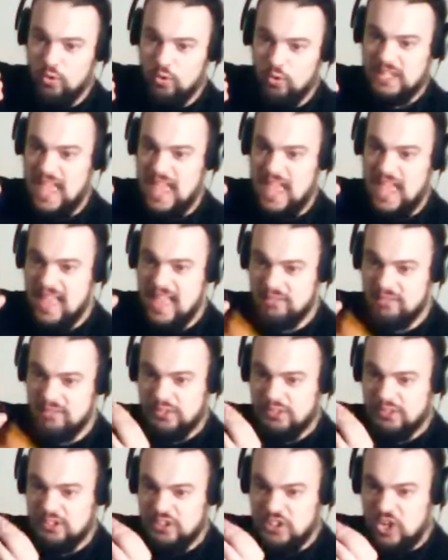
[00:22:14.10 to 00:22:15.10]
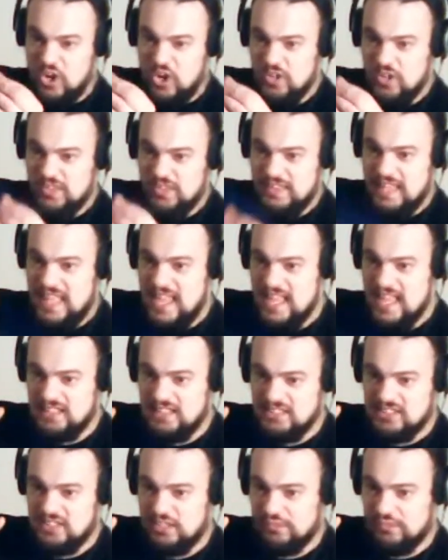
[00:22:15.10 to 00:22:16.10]
old hand with long
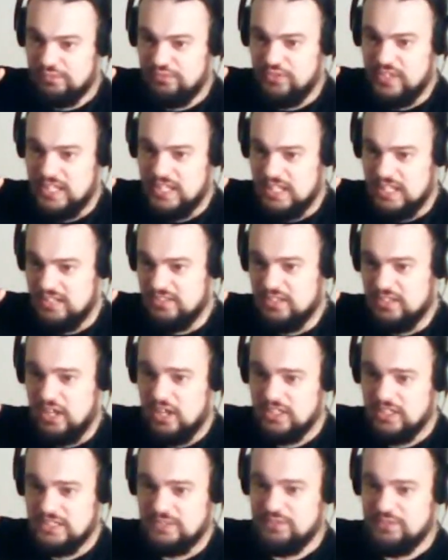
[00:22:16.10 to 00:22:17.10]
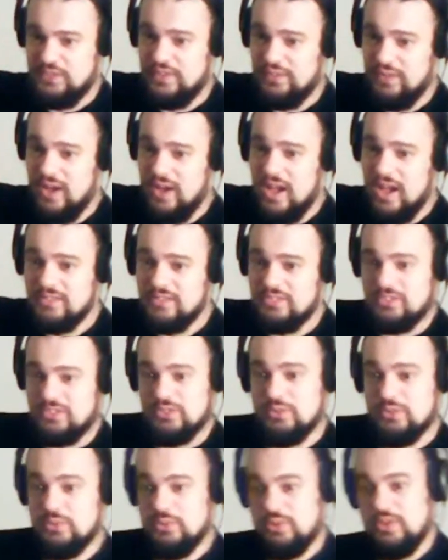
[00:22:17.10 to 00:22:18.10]
nails like freaking
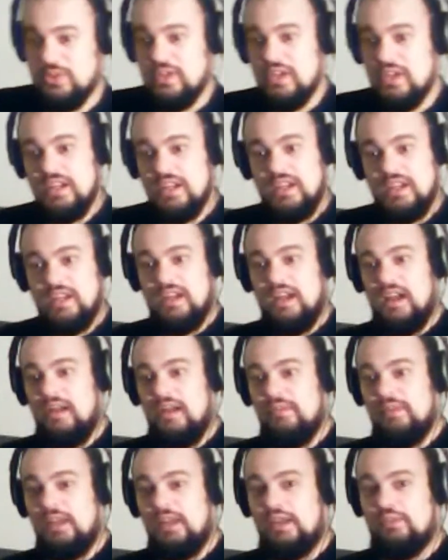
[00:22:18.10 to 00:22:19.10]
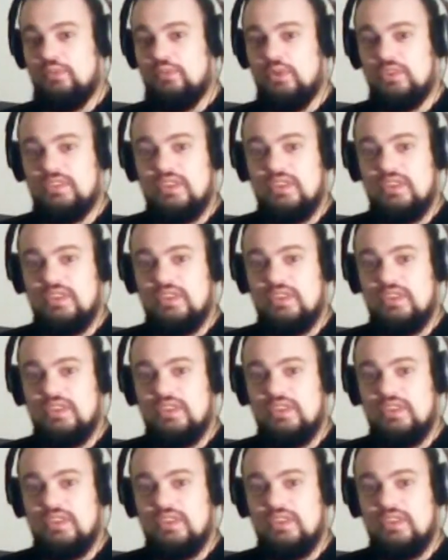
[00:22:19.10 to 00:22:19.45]
Nosferatu. I'm like, what the fuck